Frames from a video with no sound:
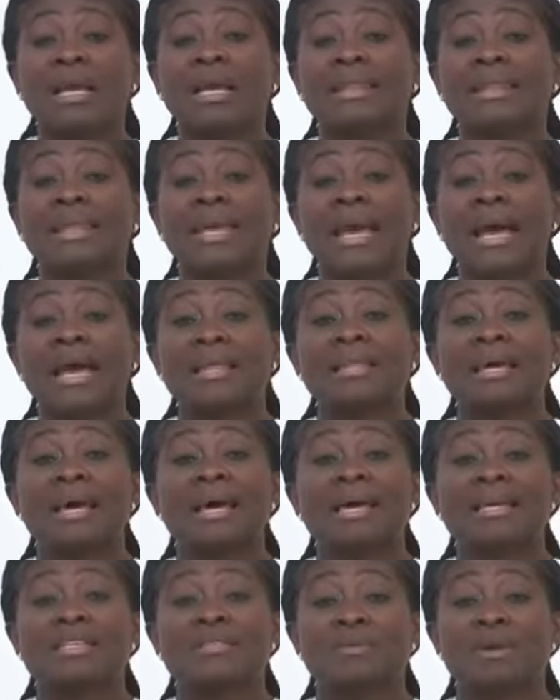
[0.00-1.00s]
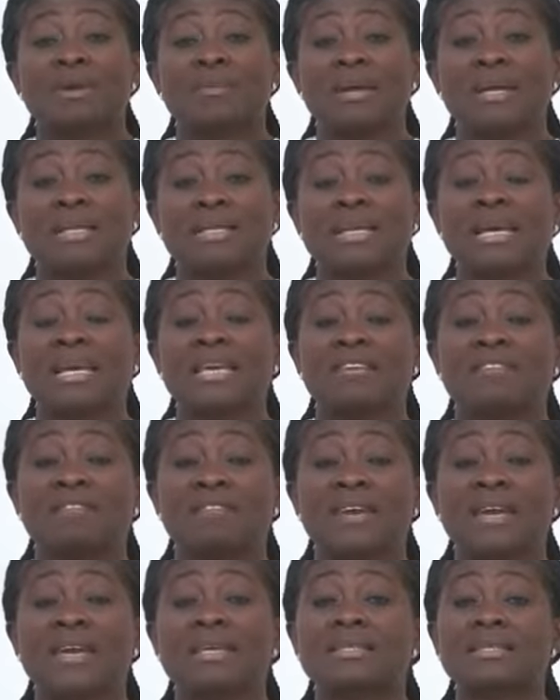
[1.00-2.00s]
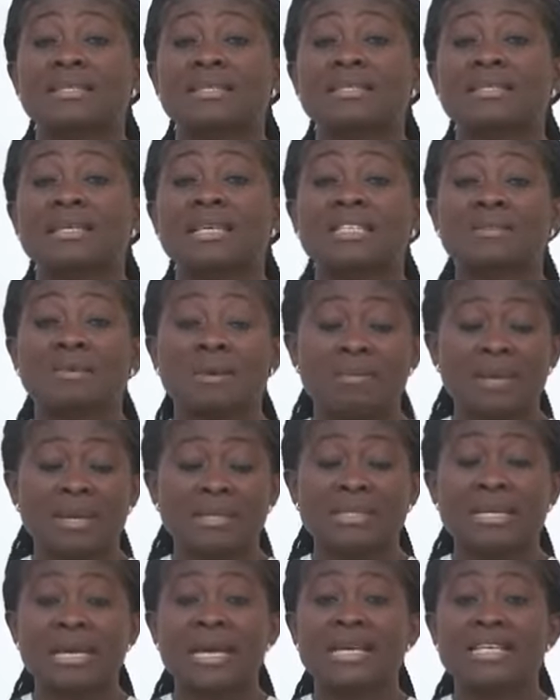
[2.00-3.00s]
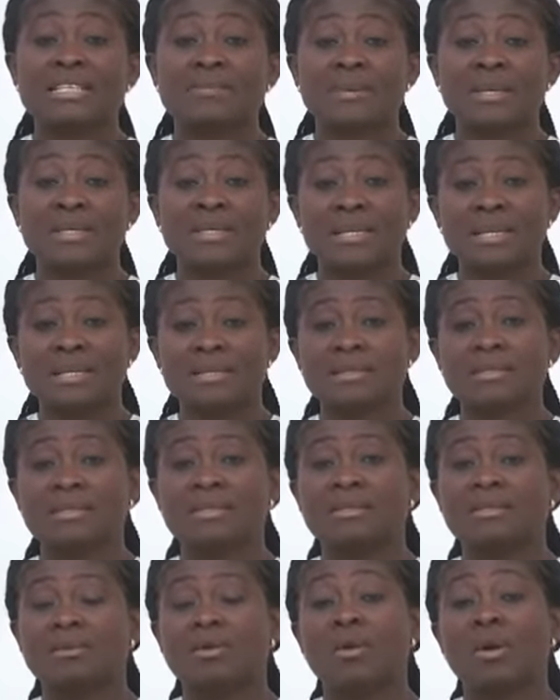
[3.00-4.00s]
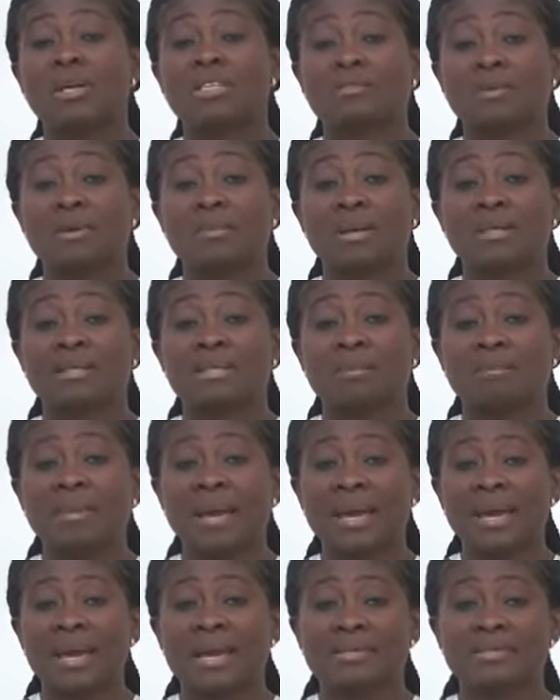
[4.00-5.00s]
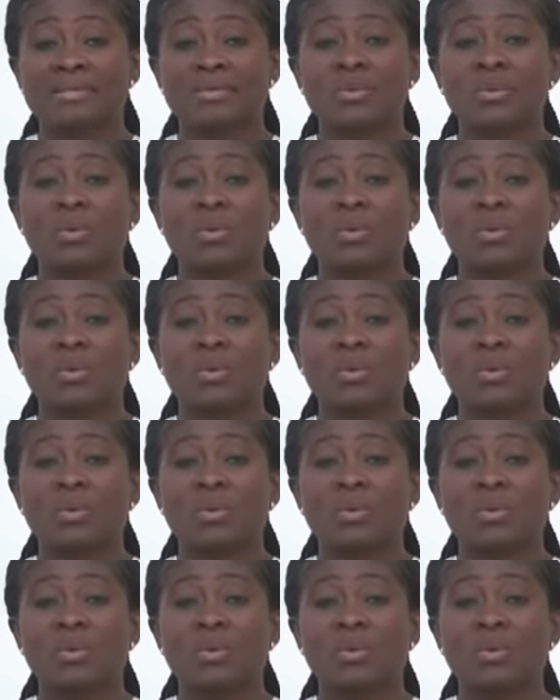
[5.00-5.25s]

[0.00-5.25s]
The other experimental effect is experimental expectancy or experimental bias.